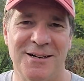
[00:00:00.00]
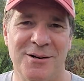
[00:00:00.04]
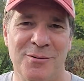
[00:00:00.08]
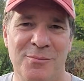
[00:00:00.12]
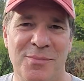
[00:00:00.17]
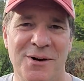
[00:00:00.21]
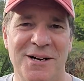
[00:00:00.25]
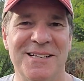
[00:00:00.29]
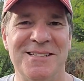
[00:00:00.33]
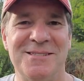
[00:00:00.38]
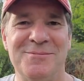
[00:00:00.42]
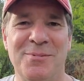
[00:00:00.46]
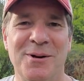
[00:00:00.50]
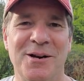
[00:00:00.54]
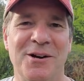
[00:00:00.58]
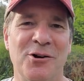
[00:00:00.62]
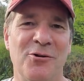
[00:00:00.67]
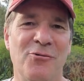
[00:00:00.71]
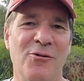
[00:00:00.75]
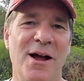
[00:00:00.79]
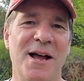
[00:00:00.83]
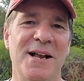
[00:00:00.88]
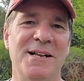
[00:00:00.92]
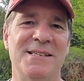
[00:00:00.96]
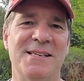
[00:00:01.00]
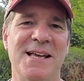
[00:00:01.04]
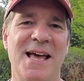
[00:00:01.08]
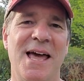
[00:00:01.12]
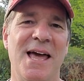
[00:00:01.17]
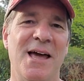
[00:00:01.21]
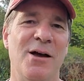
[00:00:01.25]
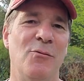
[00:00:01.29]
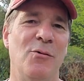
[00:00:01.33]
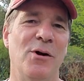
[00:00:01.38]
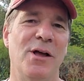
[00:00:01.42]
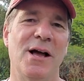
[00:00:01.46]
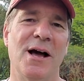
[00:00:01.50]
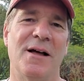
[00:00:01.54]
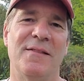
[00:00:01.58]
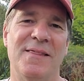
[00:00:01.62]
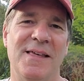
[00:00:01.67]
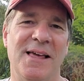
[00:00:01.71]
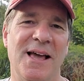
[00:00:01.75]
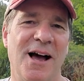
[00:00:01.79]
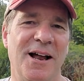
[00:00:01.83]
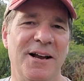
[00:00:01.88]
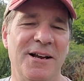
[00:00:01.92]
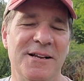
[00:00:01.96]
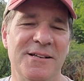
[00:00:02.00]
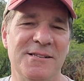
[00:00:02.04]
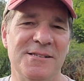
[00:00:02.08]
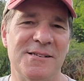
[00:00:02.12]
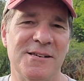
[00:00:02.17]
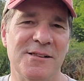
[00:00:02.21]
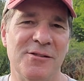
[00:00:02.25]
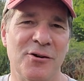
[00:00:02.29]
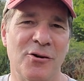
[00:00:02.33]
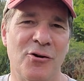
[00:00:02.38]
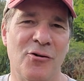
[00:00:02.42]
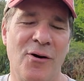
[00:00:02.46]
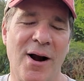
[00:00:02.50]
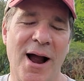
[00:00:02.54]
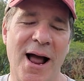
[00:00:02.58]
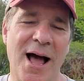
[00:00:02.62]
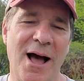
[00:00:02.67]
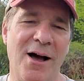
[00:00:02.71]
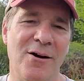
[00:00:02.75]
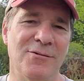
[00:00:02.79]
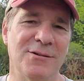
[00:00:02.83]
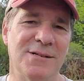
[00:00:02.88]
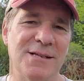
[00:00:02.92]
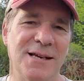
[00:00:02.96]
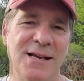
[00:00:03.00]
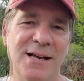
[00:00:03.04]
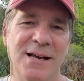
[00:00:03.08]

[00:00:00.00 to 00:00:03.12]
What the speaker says: But it's been a great day. We got the onions in the ground.